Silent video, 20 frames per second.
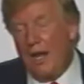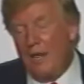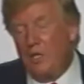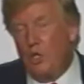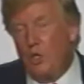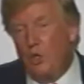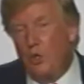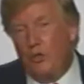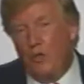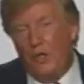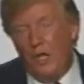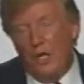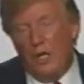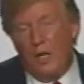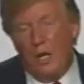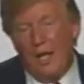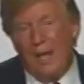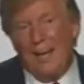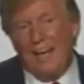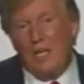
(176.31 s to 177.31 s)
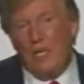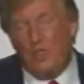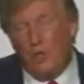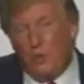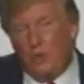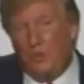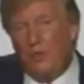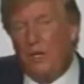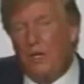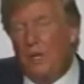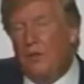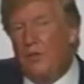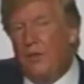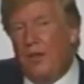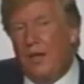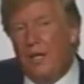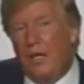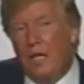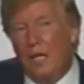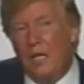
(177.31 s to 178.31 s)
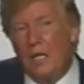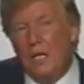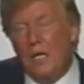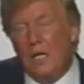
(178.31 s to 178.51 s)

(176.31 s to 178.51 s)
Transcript: and I do think that,